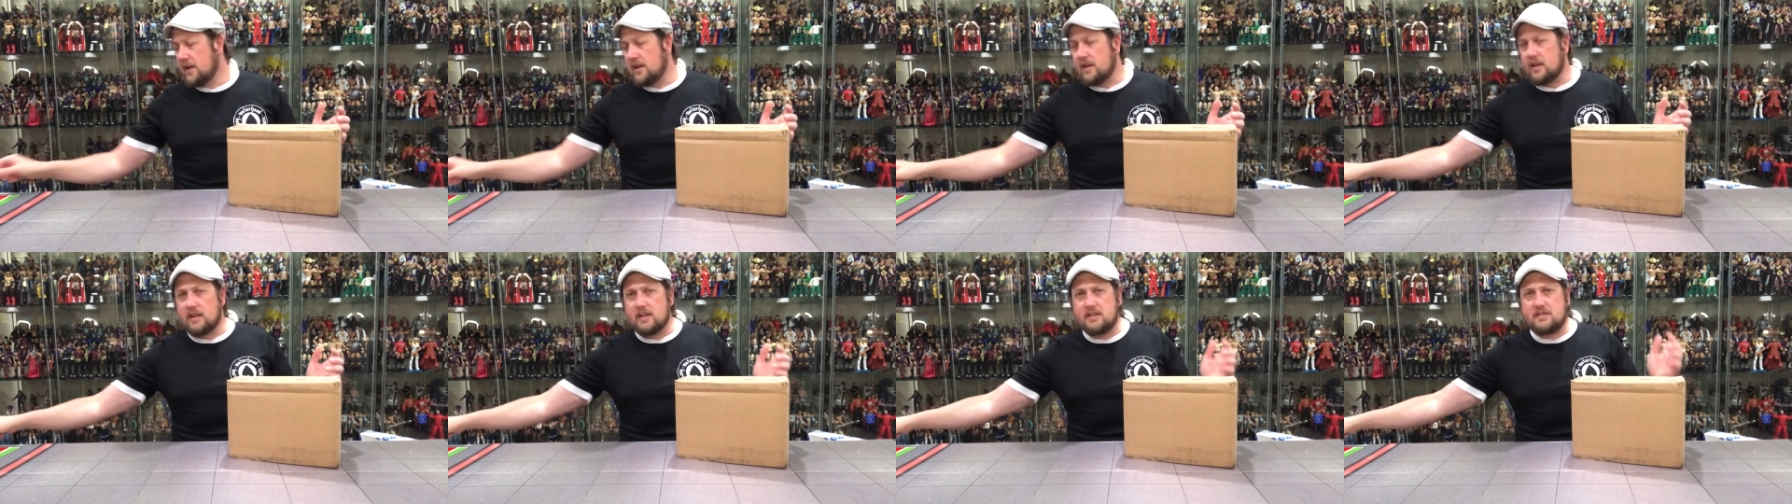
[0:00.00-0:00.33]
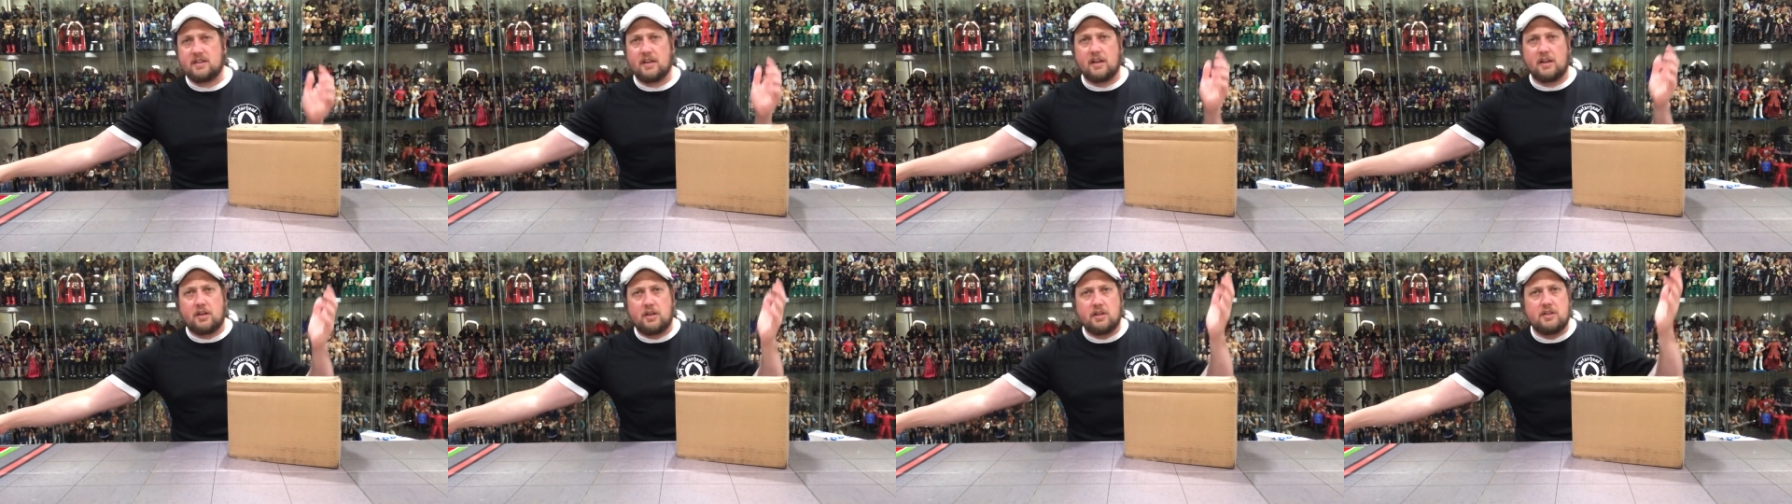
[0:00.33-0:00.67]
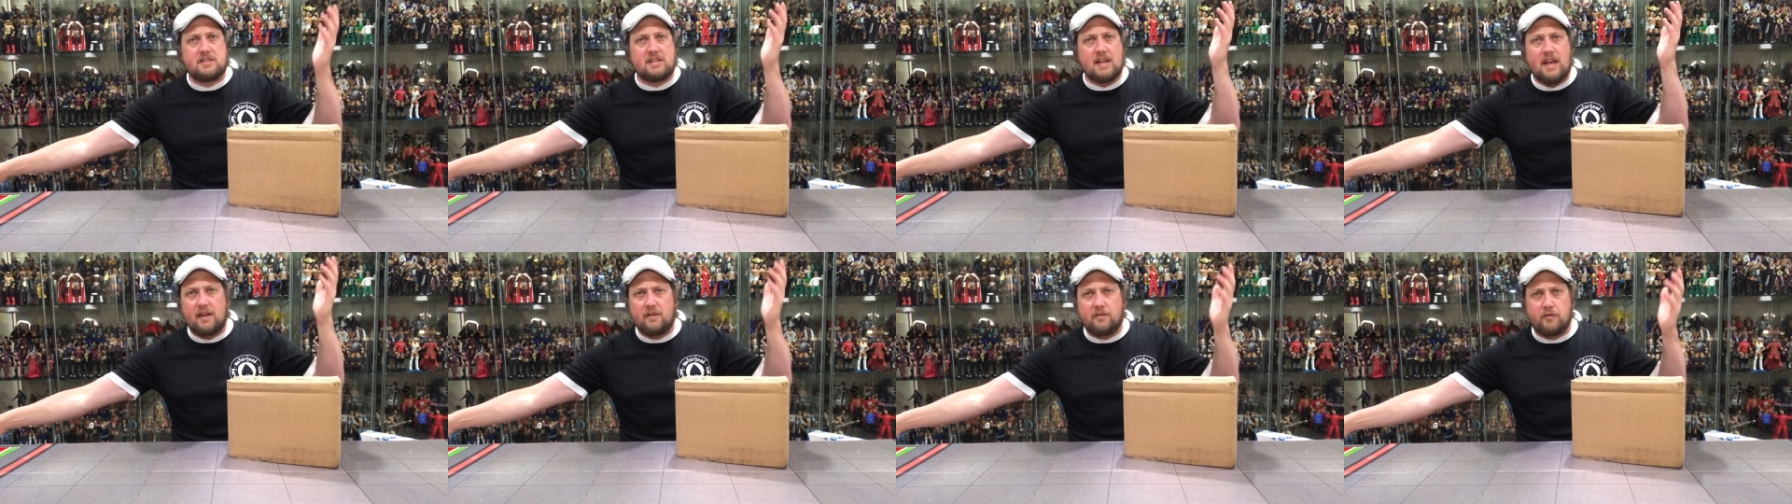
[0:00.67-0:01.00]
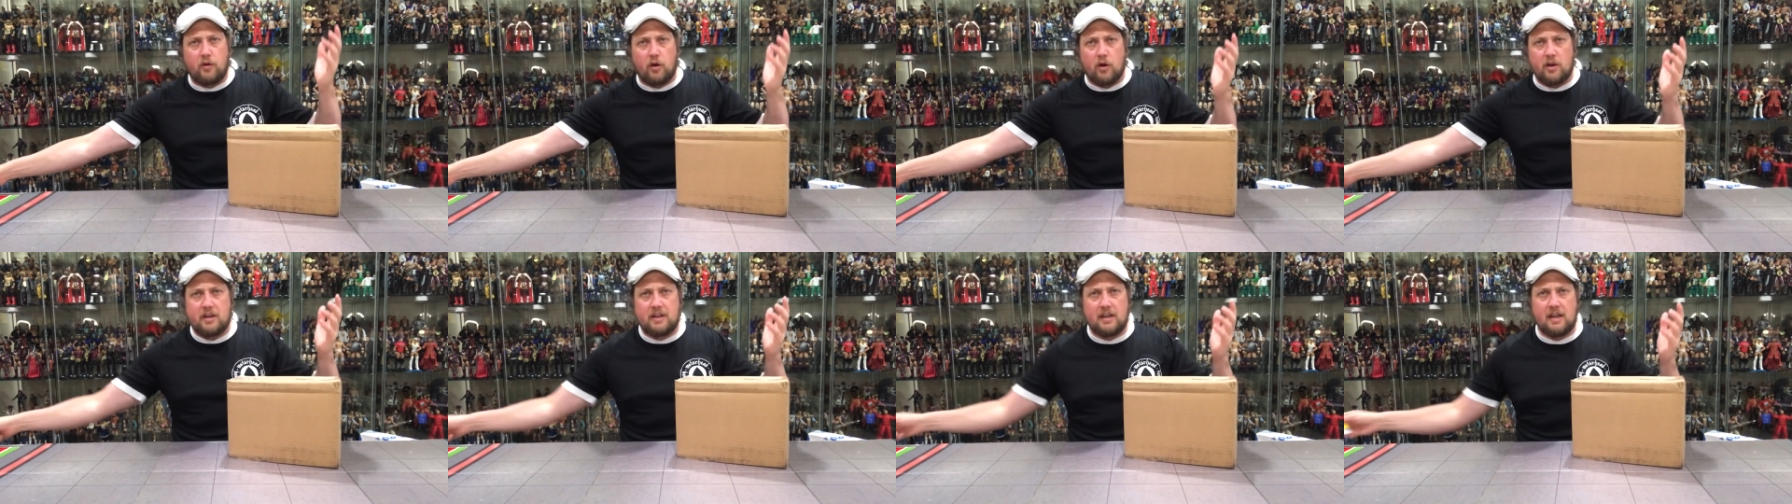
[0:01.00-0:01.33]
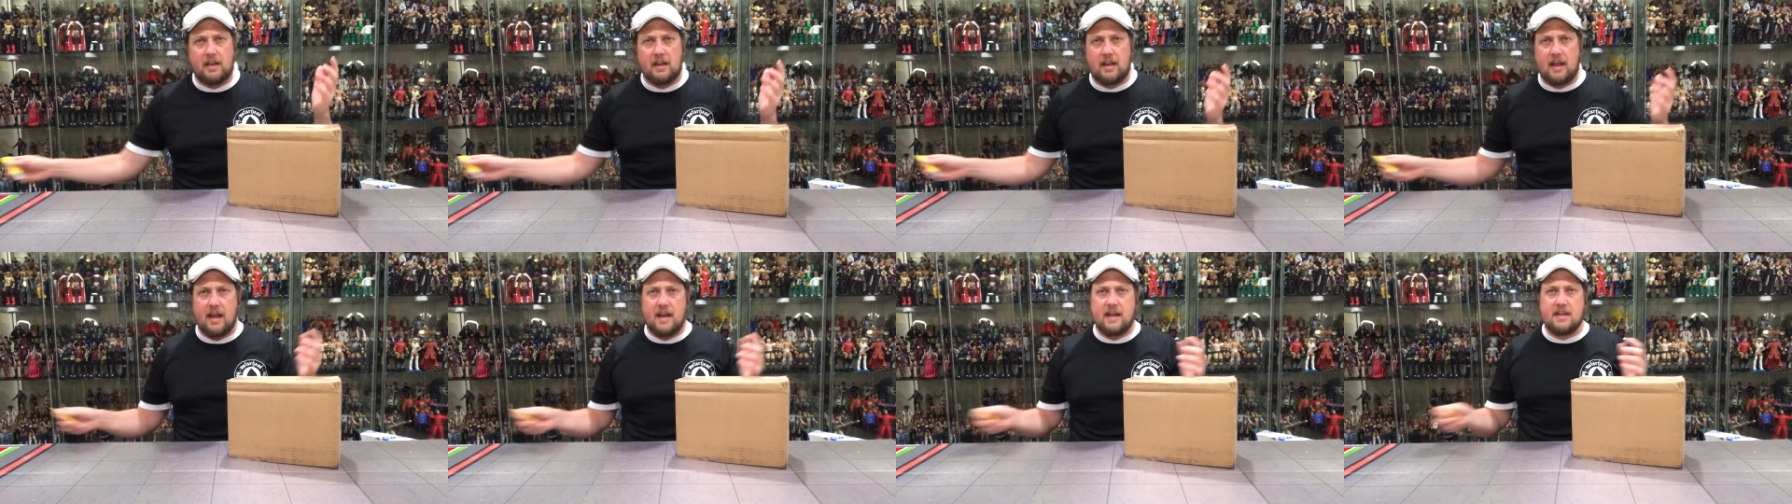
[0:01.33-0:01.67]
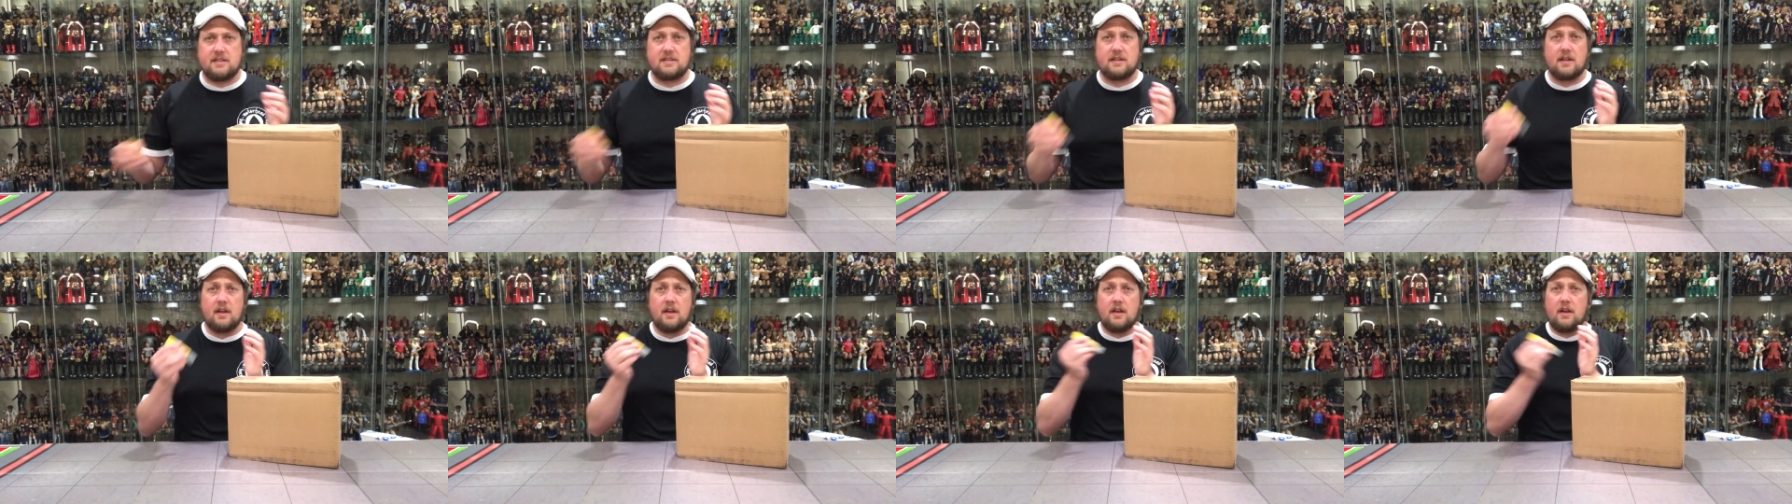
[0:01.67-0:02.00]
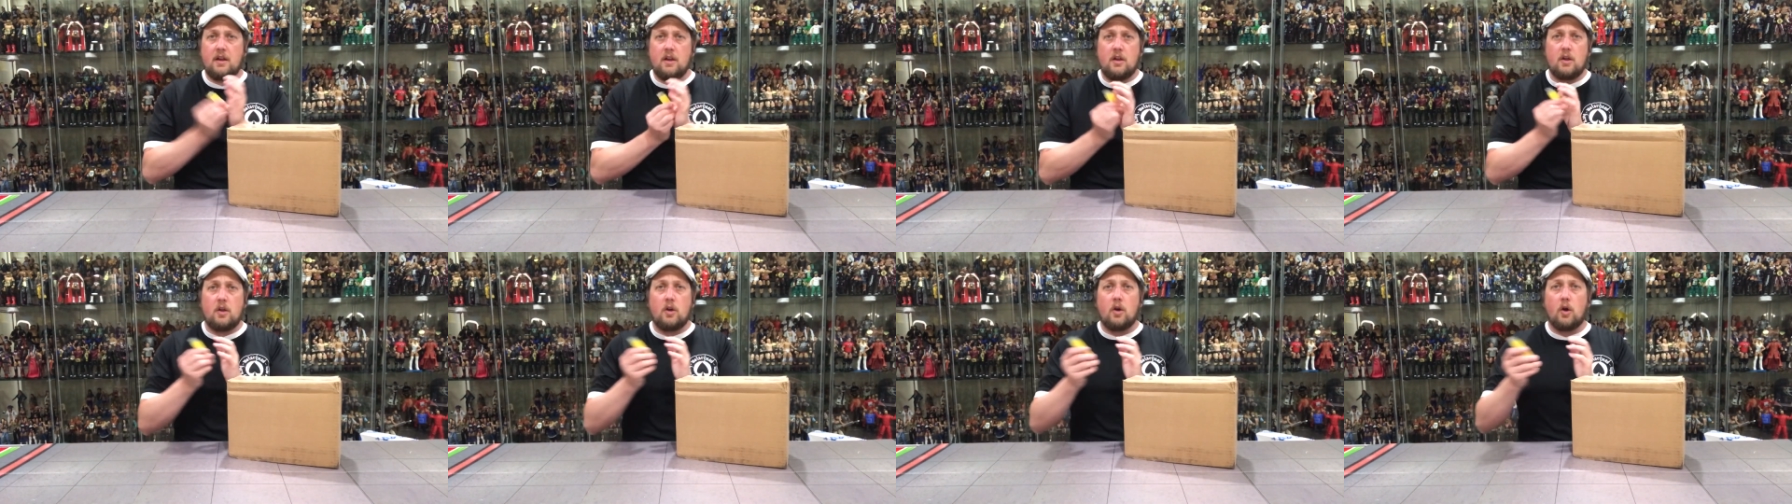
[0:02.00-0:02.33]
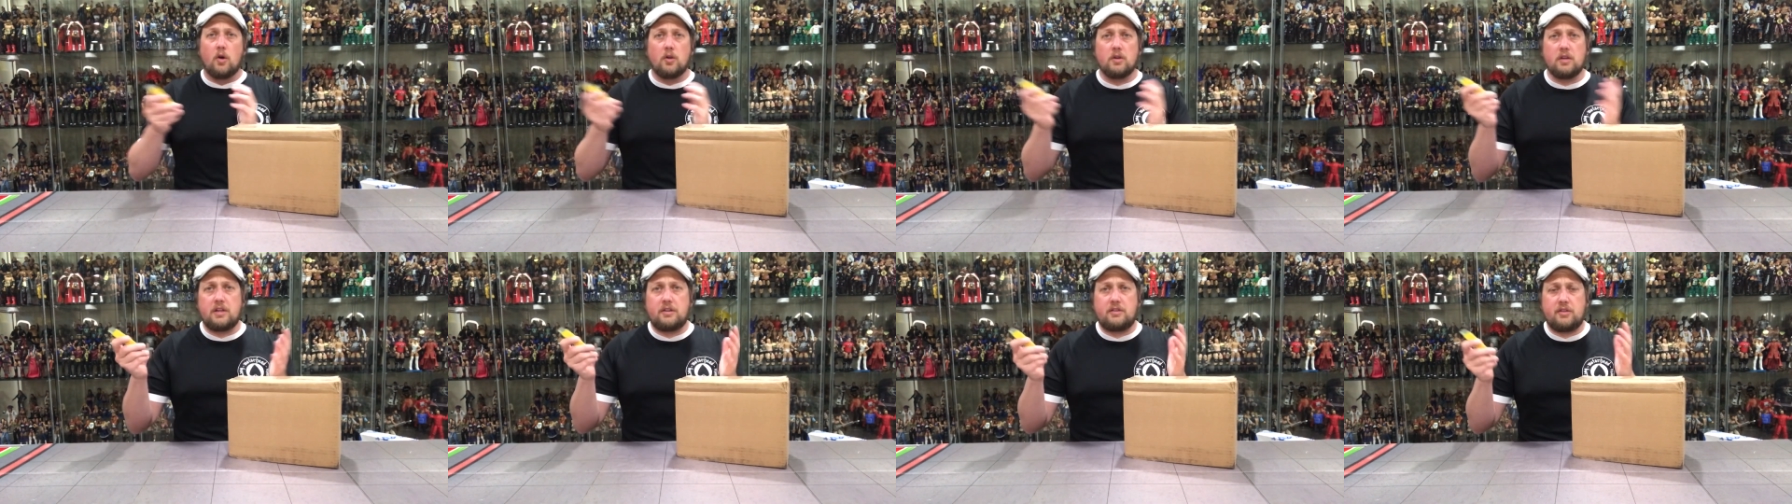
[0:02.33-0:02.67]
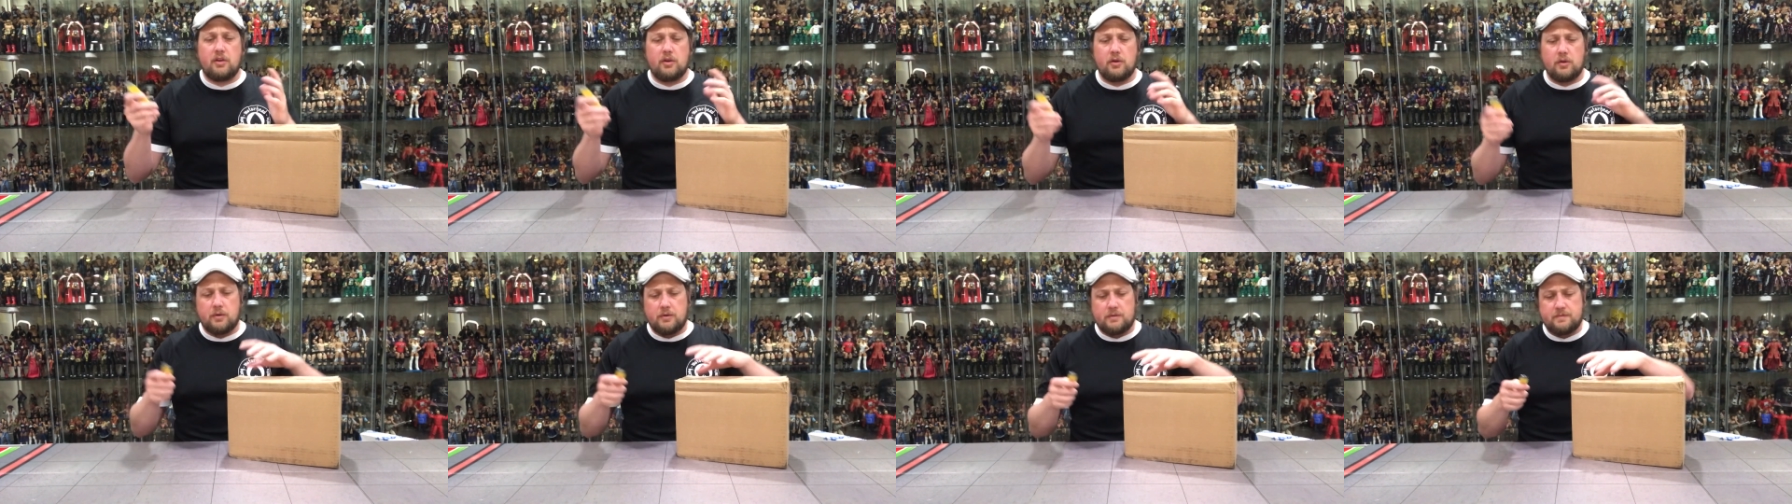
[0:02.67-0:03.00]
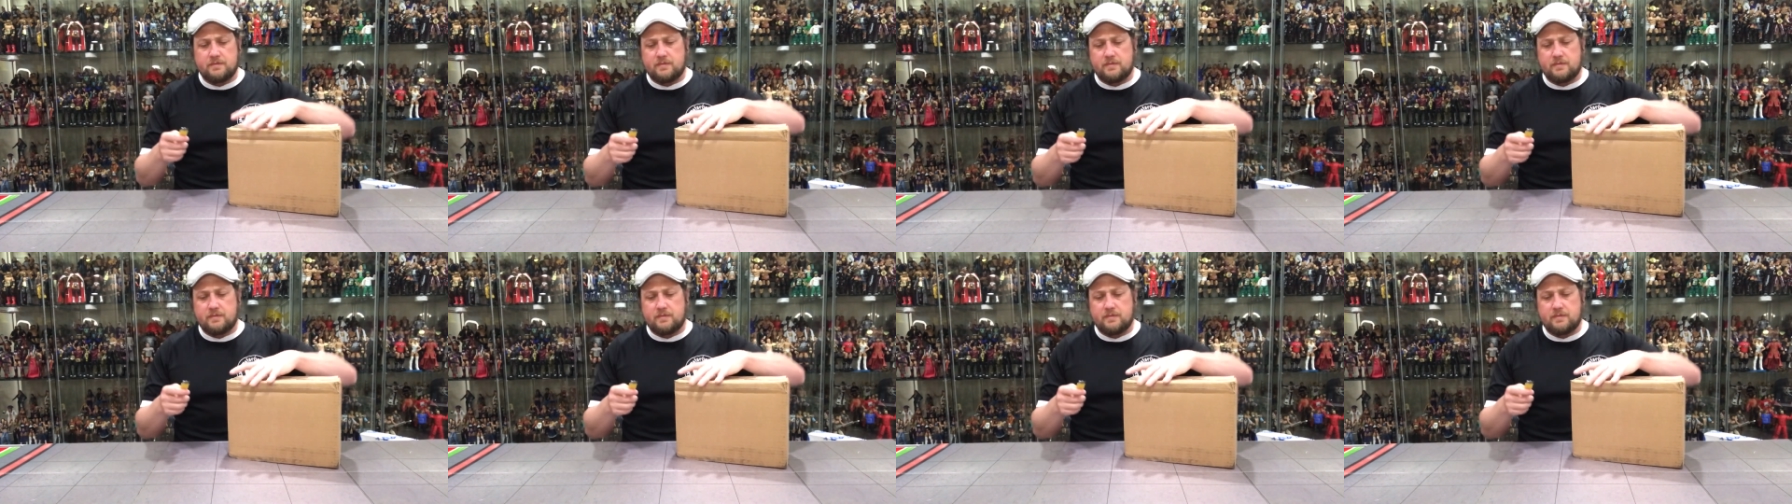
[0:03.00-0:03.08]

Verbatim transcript: They said it could take 14 days, only 2.